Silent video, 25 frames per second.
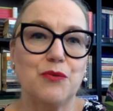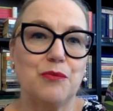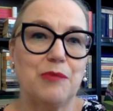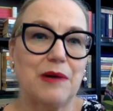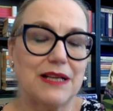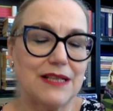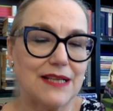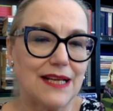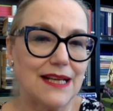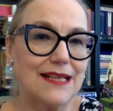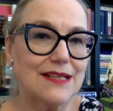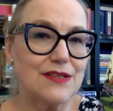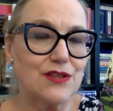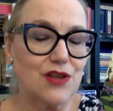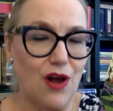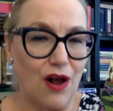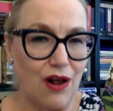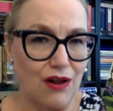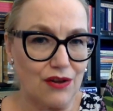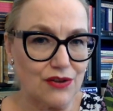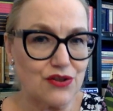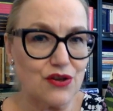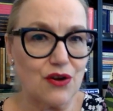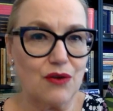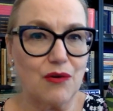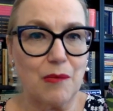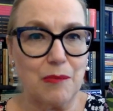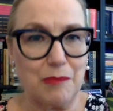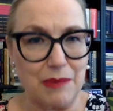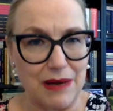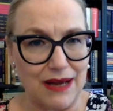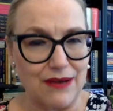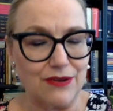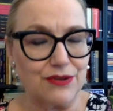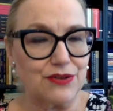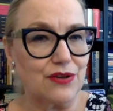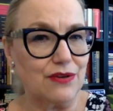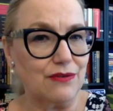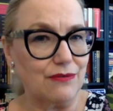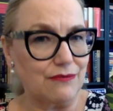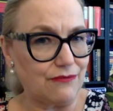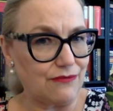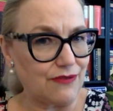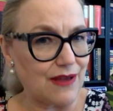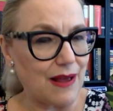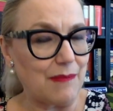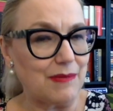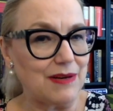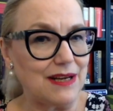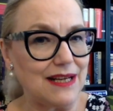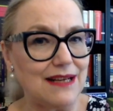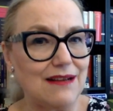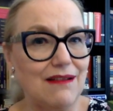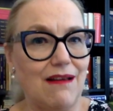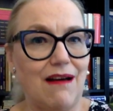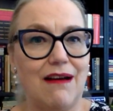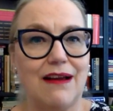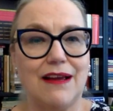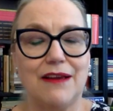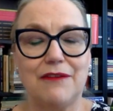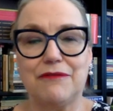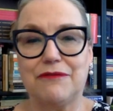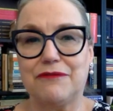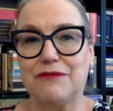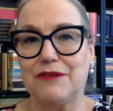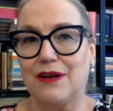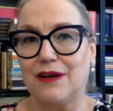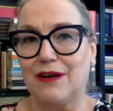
but it's also about family life,